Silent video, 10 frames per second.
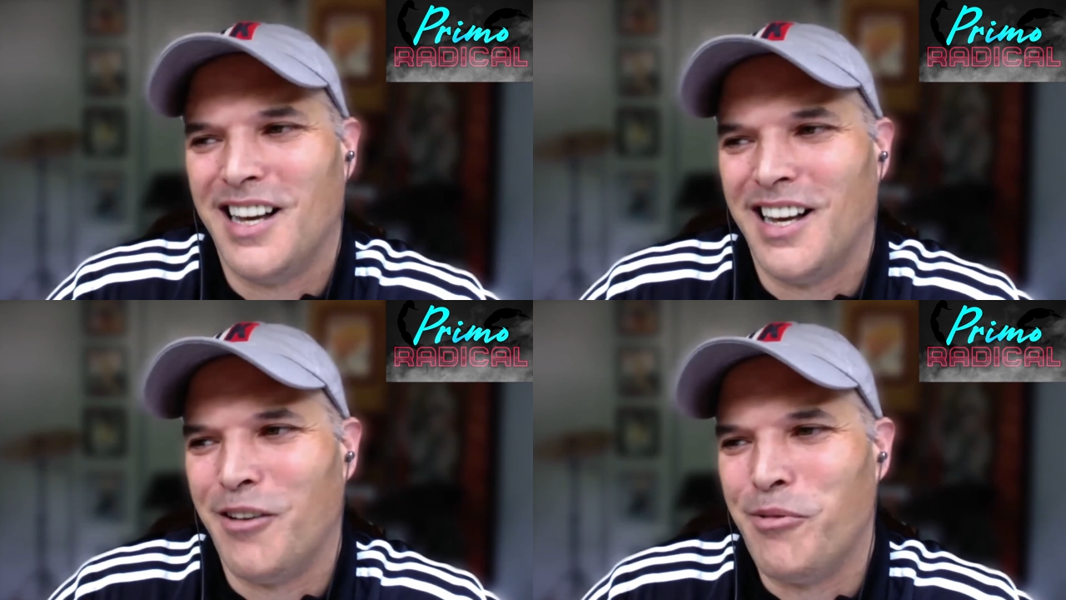
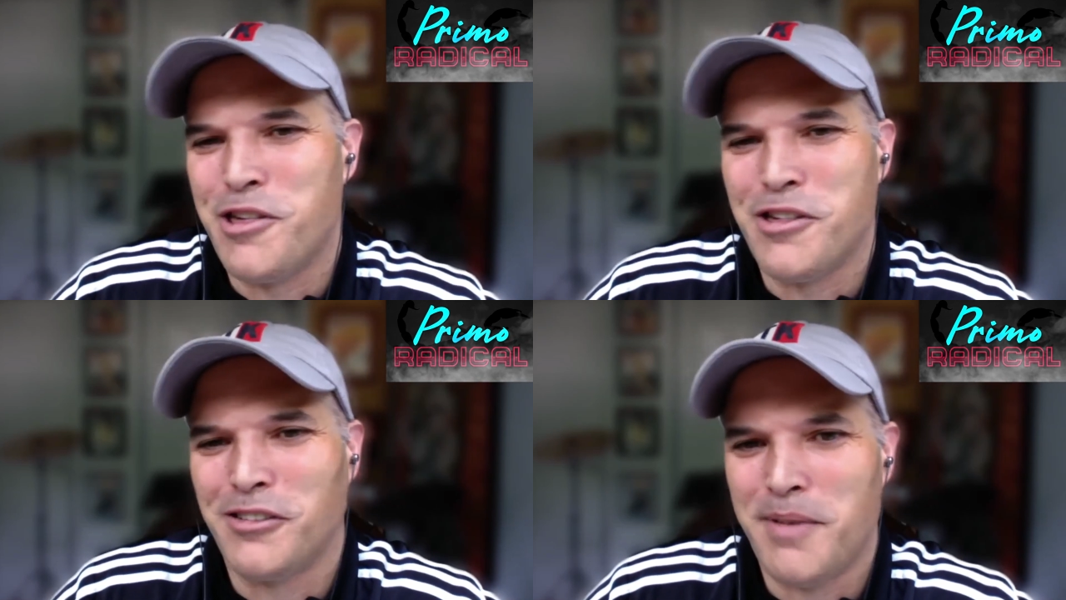we
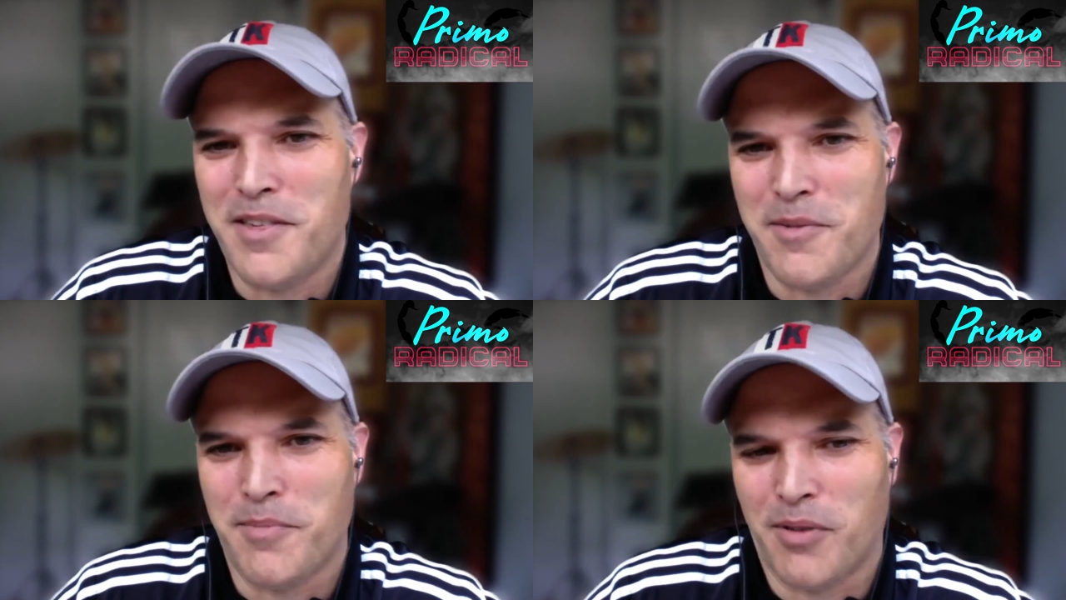shouldn't be
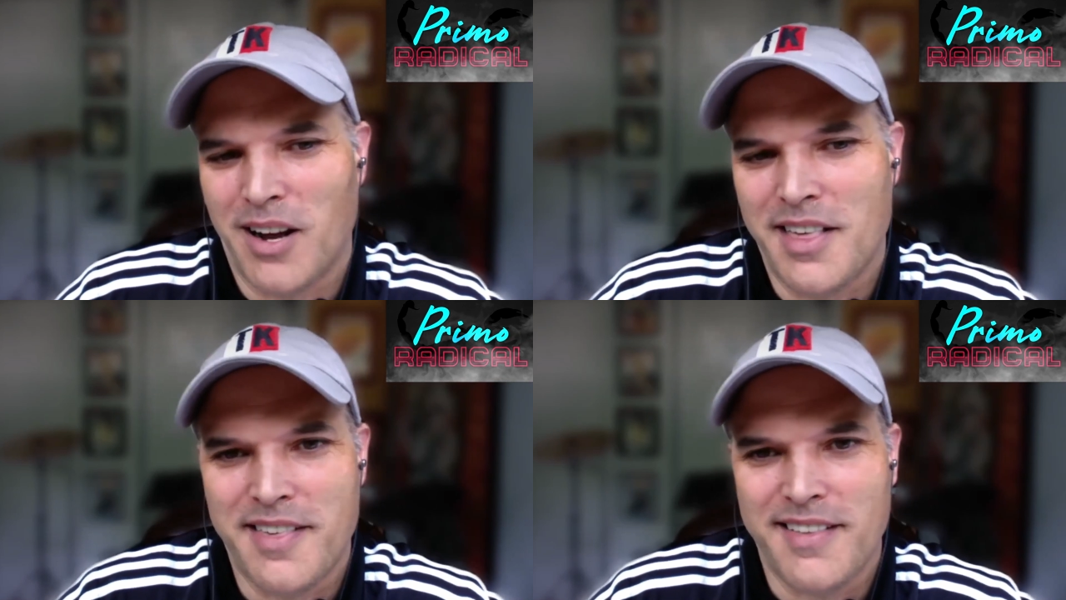
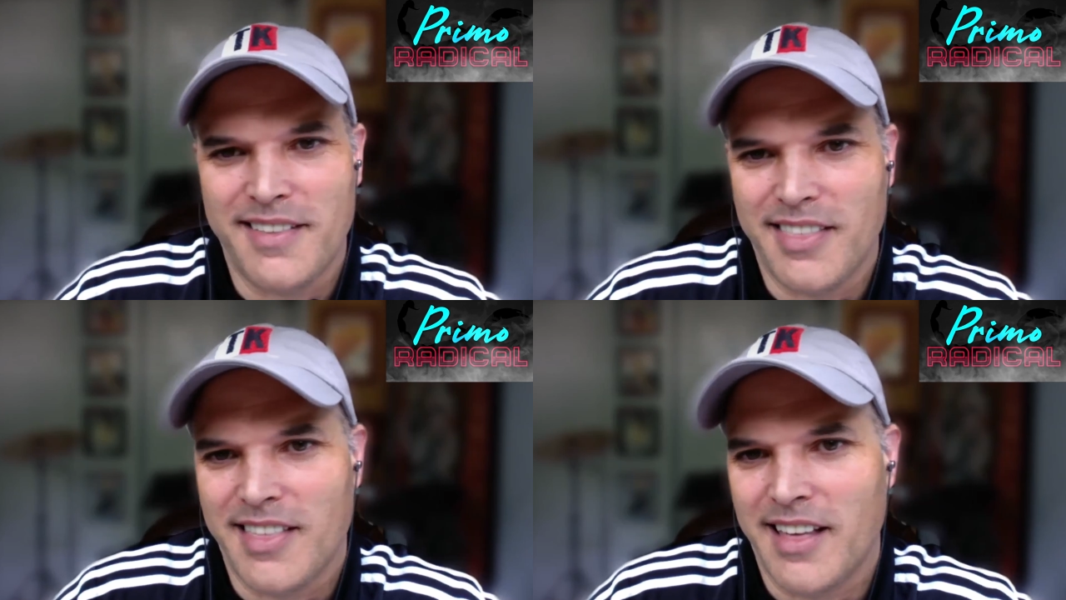surprised
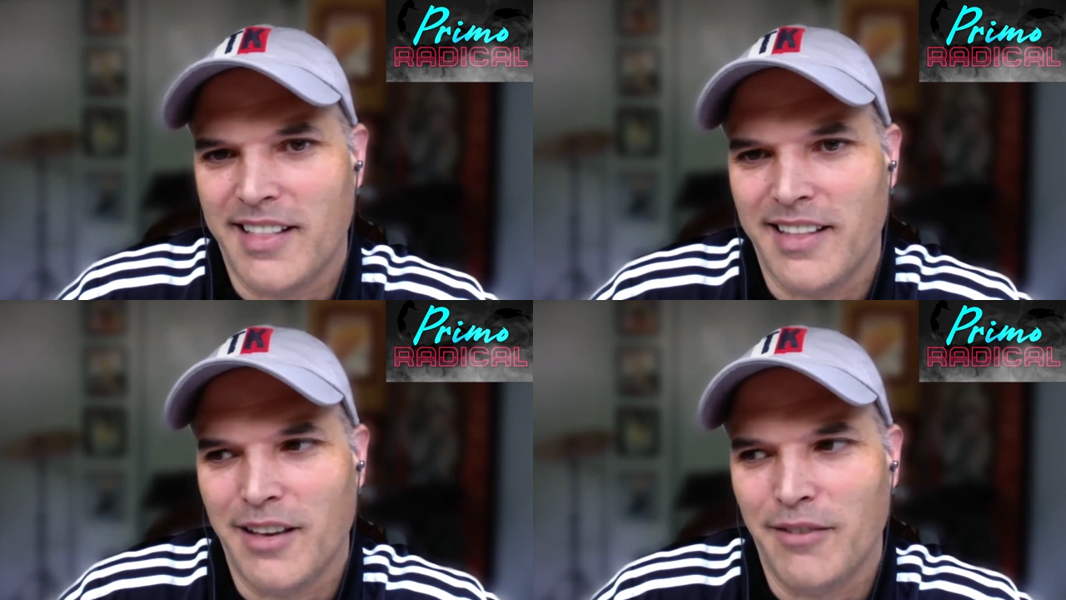
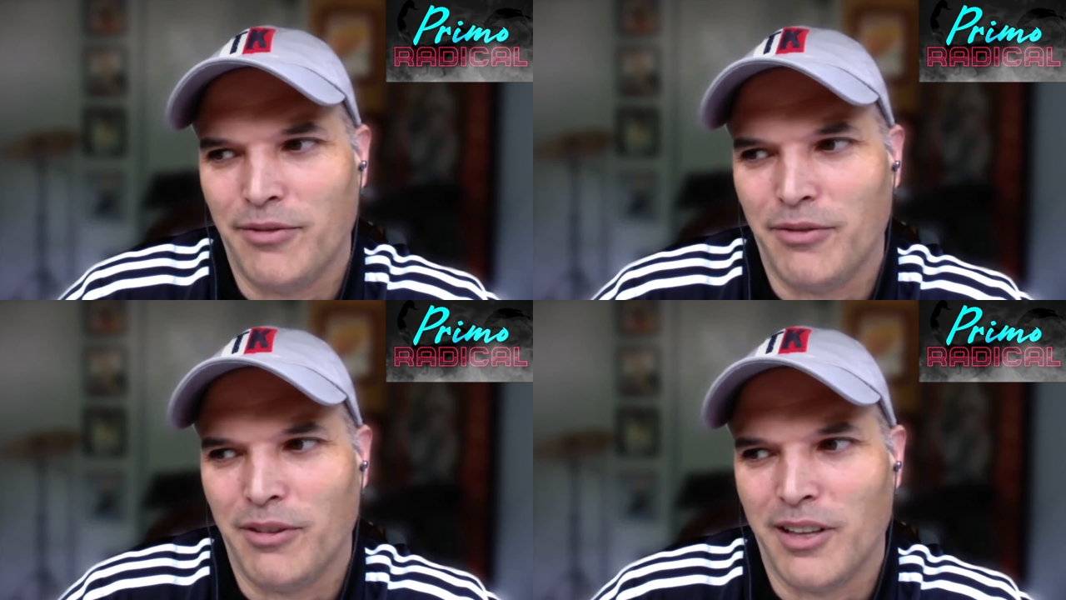that
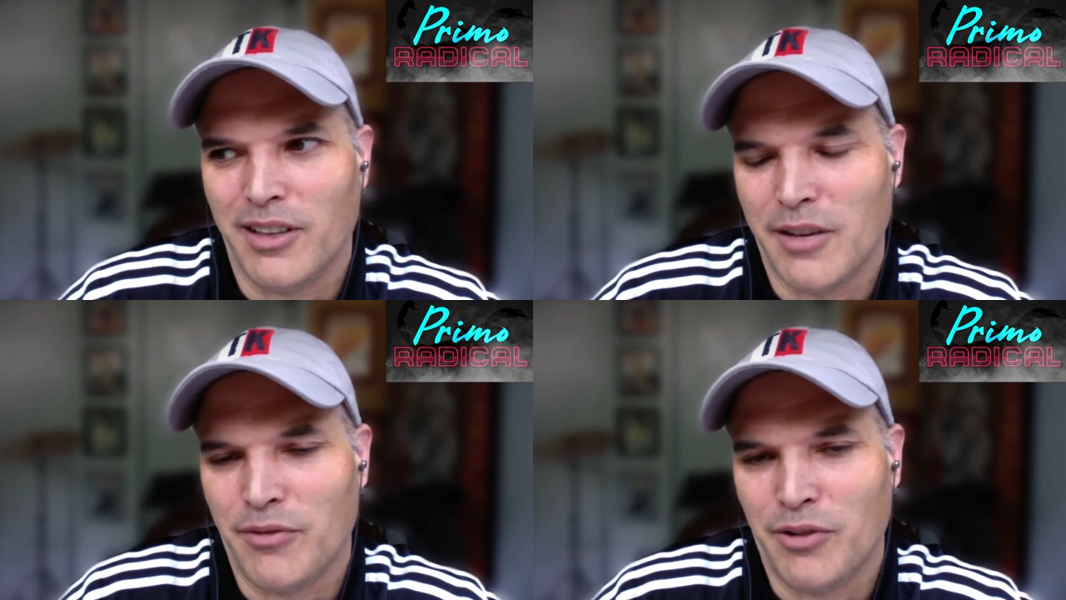
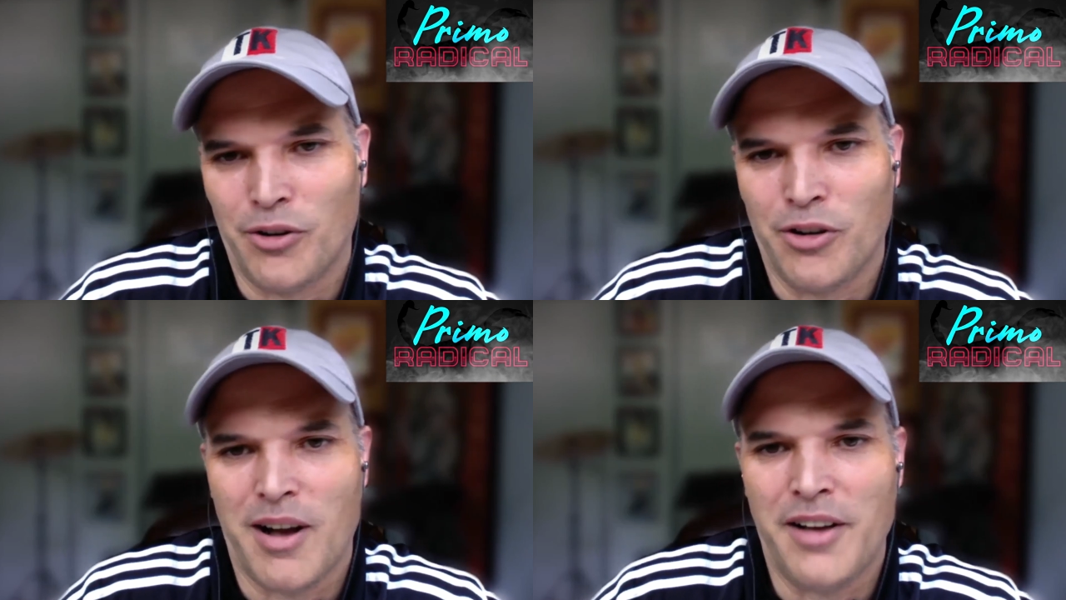they've turned around